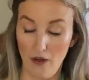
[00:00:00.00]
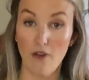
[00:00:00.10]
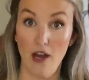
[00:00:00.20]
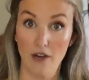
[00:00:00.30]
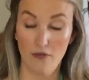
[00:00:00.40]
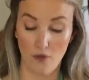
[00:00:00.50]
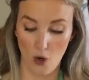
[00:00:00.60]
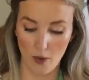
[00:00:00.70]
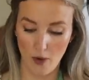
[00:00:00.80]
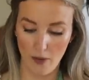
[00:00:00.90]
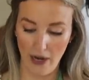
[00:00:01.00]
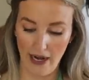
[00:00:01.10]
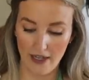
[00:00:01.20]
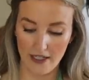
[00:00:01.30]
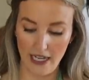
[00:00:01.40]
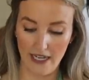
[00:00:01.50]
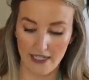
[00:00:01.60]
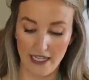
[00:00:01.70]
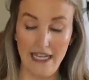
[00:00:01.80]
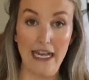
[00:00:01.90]
affordable brand and
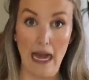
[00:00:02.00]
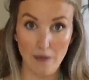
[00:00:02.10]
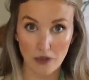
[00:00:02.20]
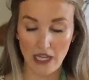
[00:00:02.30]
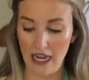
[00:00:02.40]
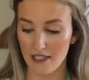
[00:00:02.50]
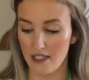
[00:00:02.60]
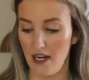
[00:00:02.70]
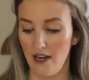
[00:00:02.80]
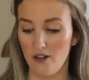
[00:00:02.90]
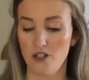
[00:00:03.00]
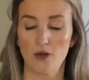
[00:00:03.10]
it's enameled cast iron.